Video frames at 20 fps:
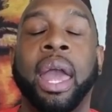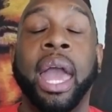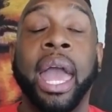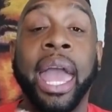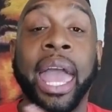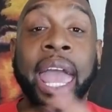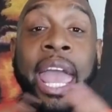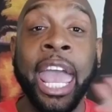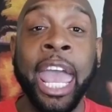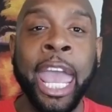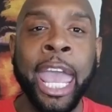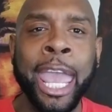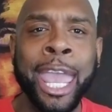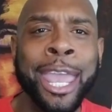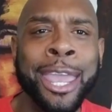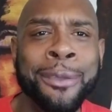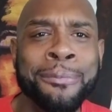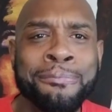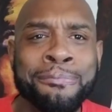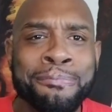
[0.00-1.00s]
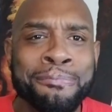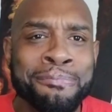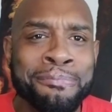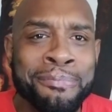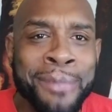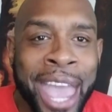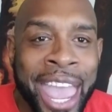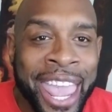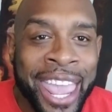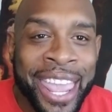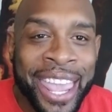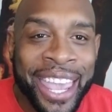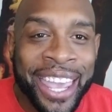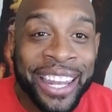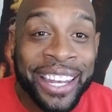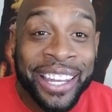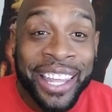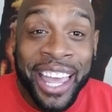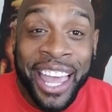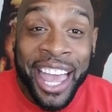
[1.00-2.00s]
Amen.
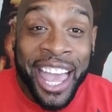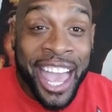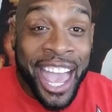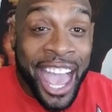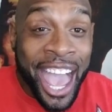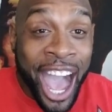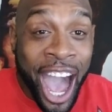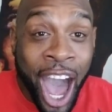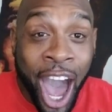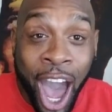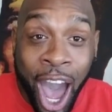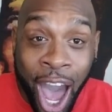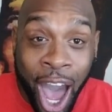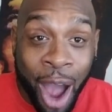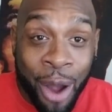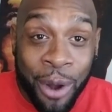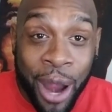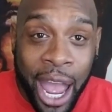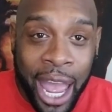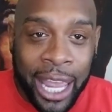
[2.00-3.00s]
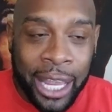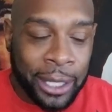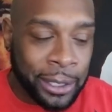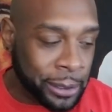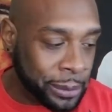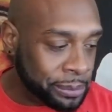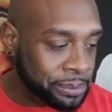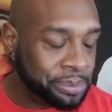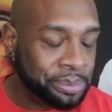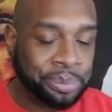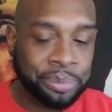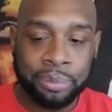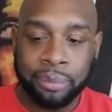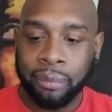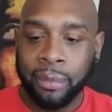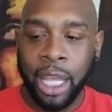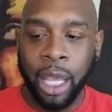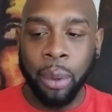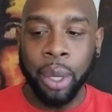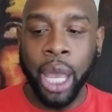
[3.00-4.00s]
All right,
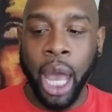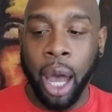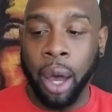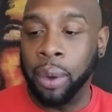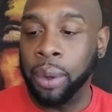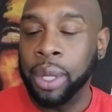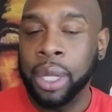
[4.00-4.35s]
here we go.